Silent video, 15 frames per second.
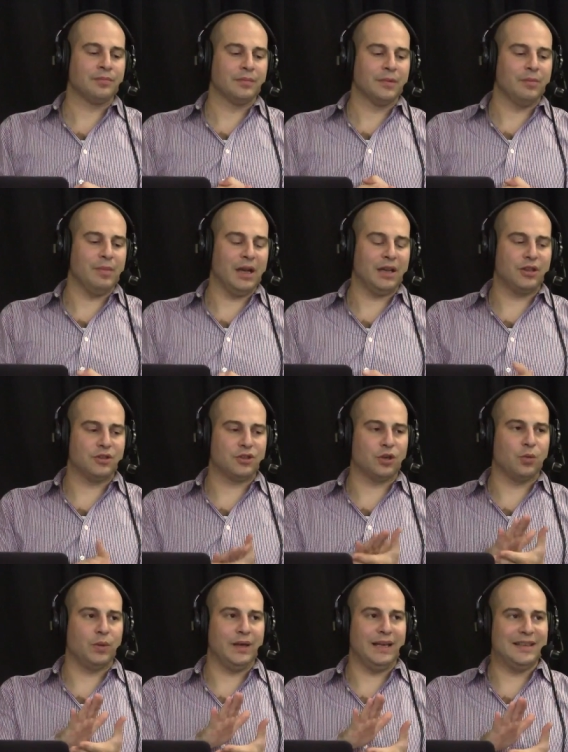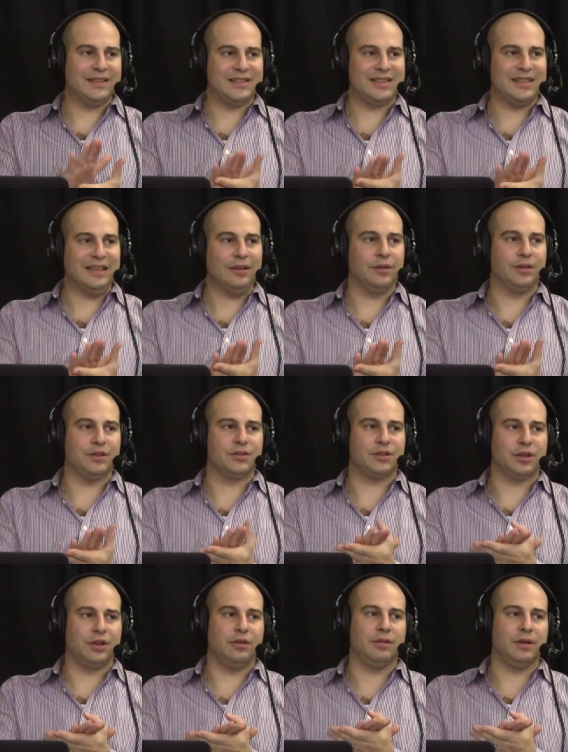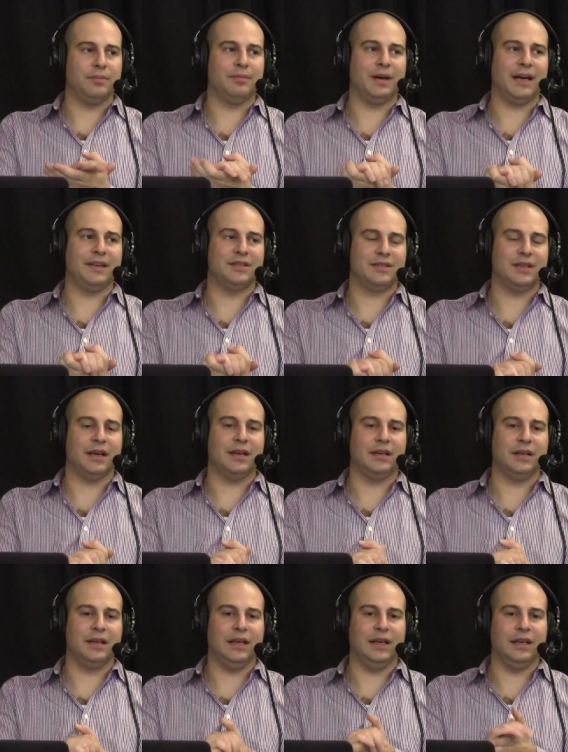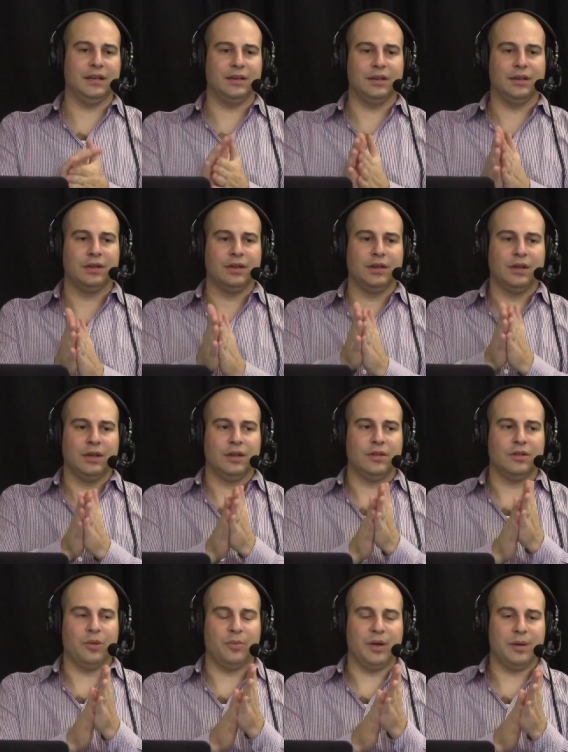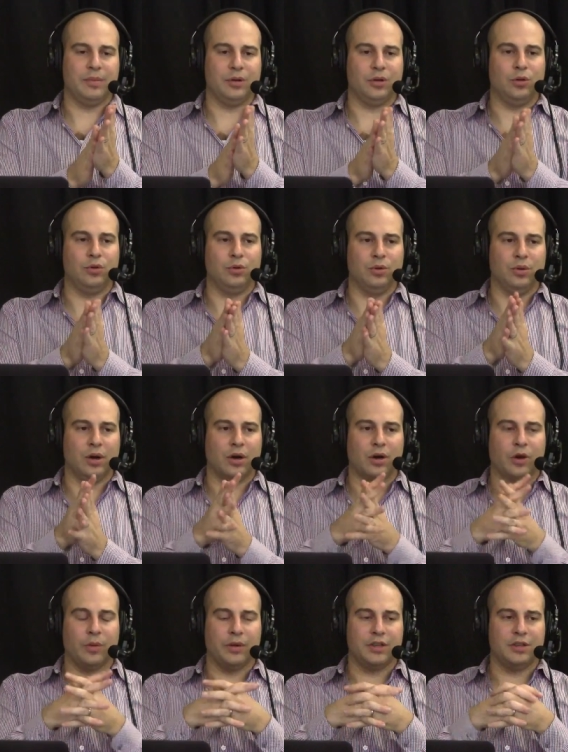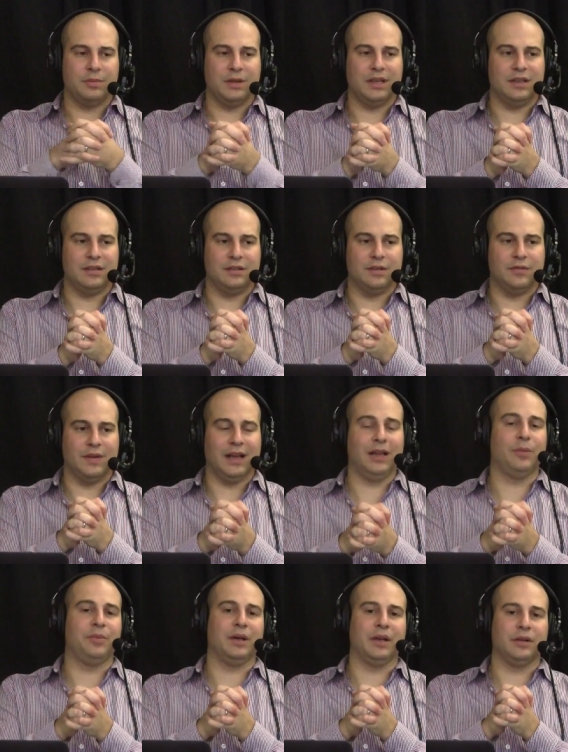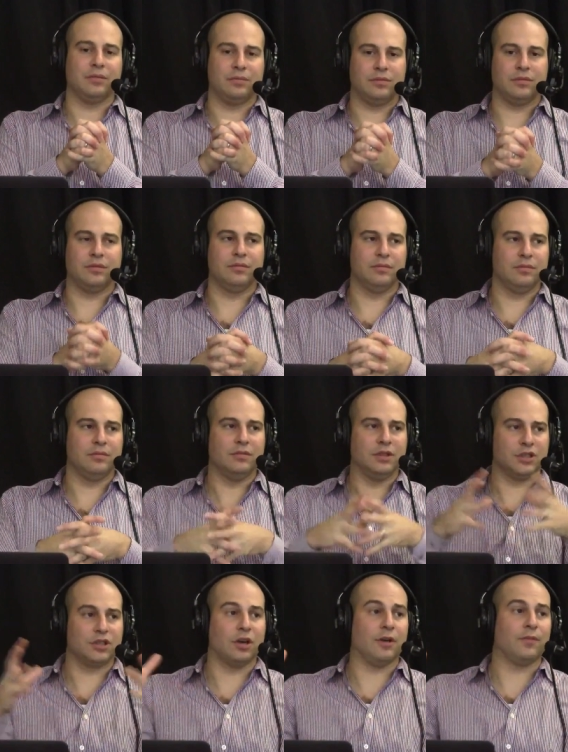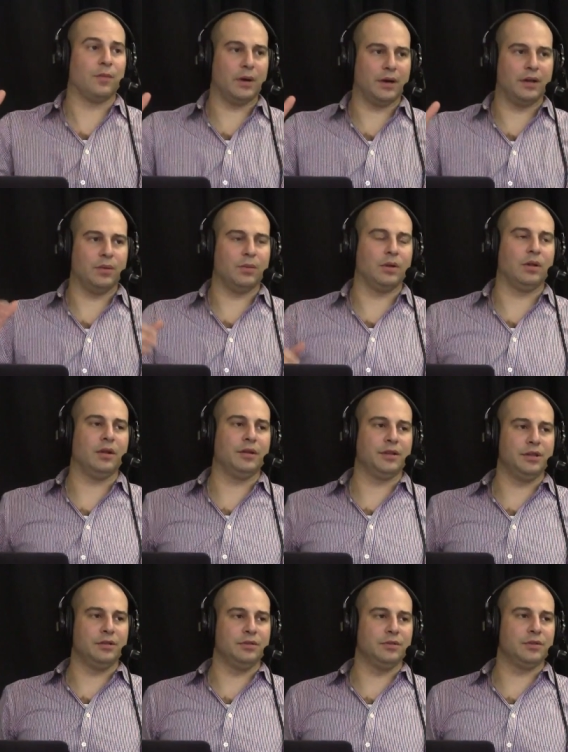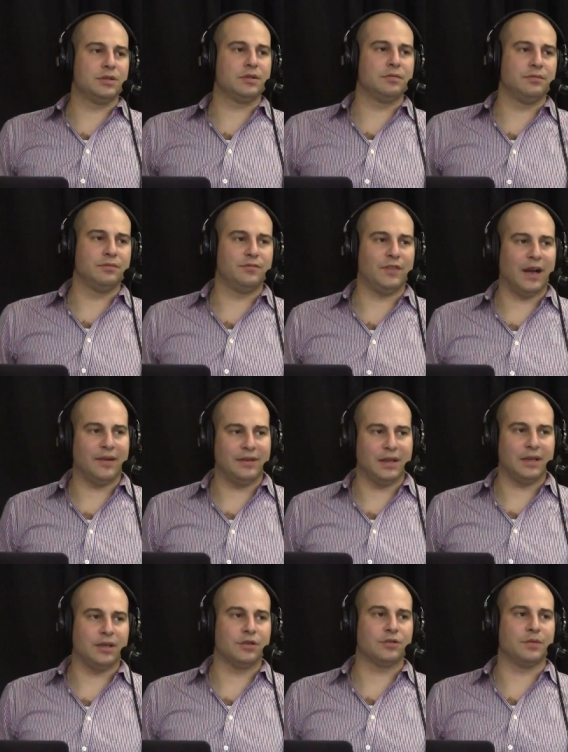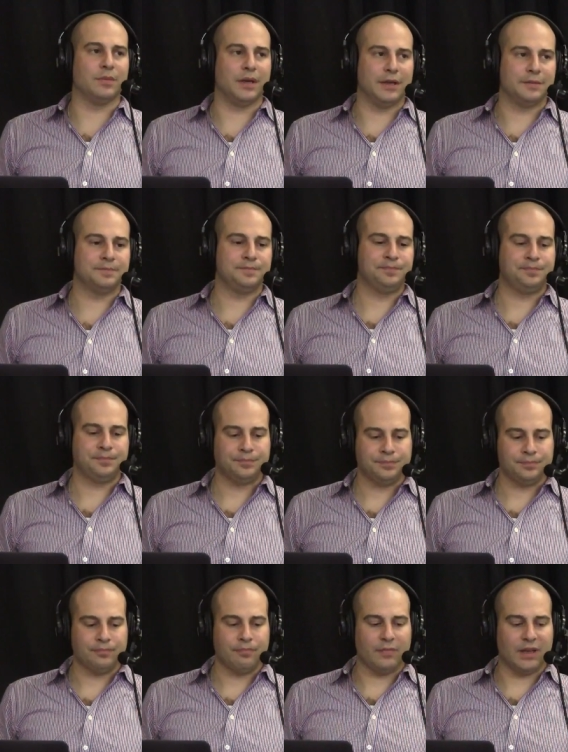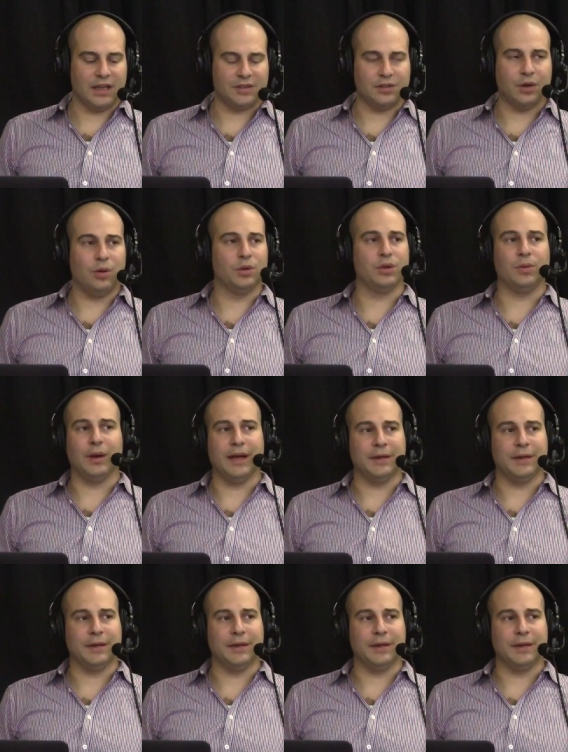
making sure we instill this security mindset in the people who are going to be developing the software that we'll all use five, ten years from now. That's yeah, the only it's, way.